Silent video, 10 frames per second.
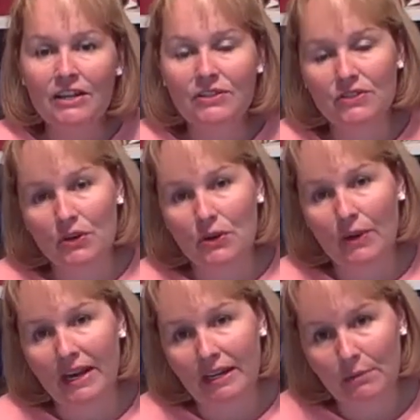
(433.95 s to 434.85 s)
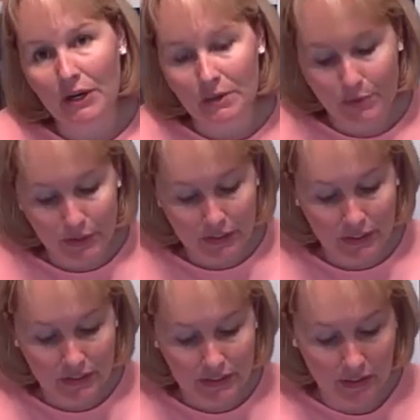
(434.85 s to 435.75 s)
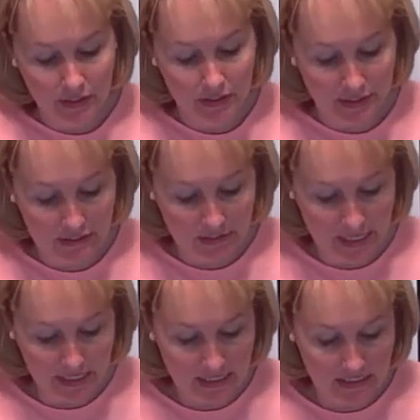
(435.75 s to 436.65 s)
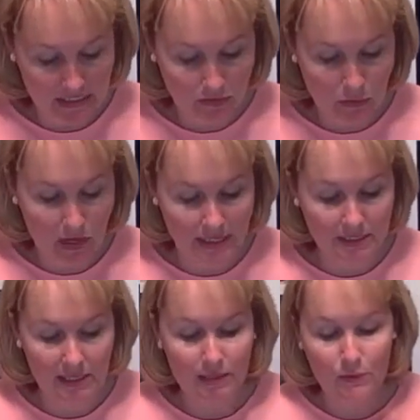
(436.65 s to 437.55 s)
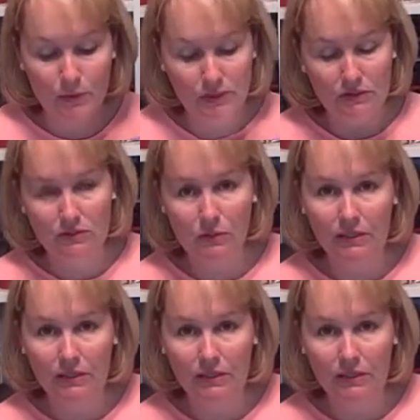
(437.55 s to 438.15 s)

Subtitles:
So I had bought a book on making these Hawaiian type quilts